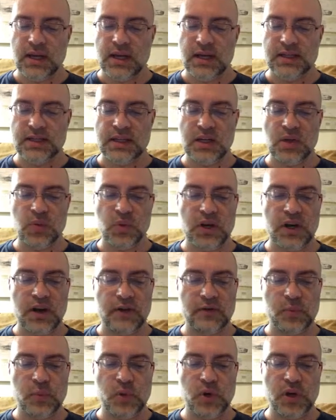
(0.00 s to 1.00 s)
Has anyone
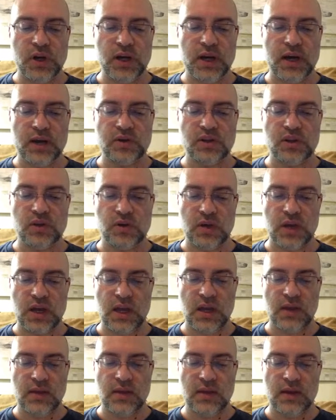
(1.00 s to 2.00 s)
ever pointed out to you,
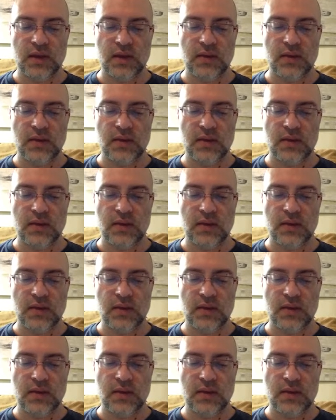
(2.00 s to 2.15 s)
Keith,